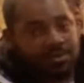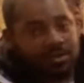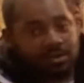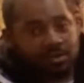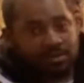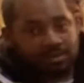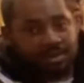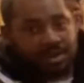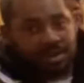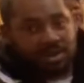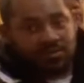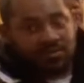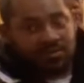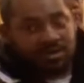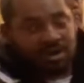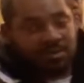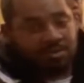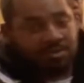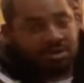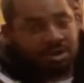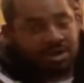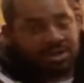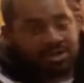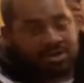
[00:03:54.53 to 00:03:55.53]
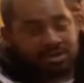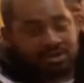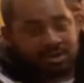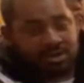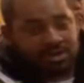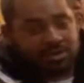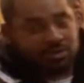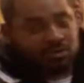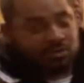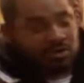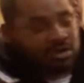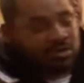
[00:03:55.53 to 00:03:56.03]
It put a better vibration
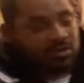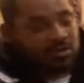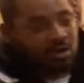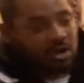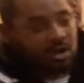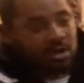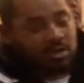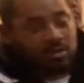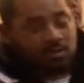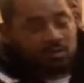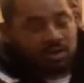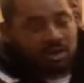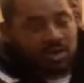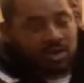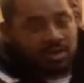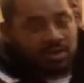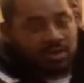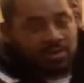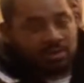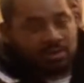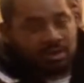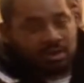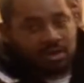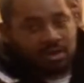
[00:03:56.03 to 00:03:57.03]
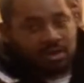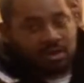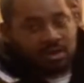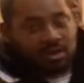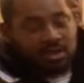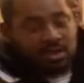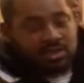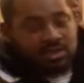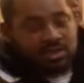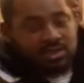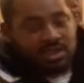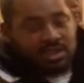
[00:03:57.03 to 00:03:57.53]
on us. We weren't walking around
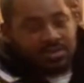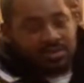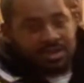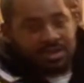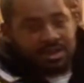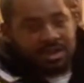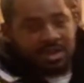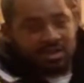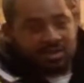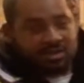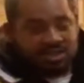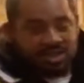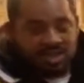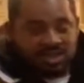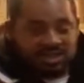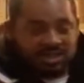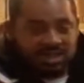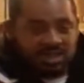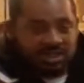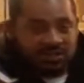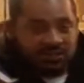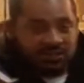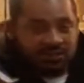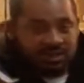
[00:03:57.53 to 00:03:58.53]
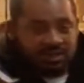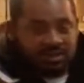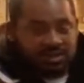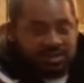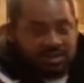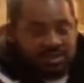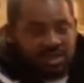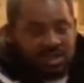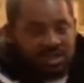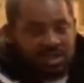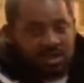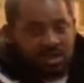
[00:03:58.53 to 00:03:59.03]
slamming down JJ's fish
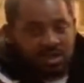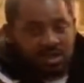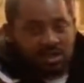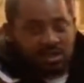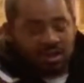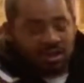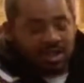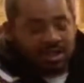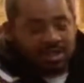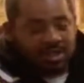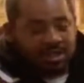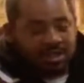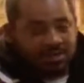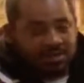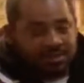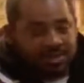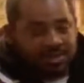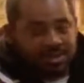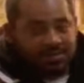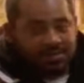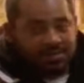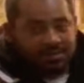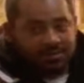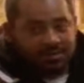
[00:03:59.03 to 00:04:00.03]
and chicken all goddamn day.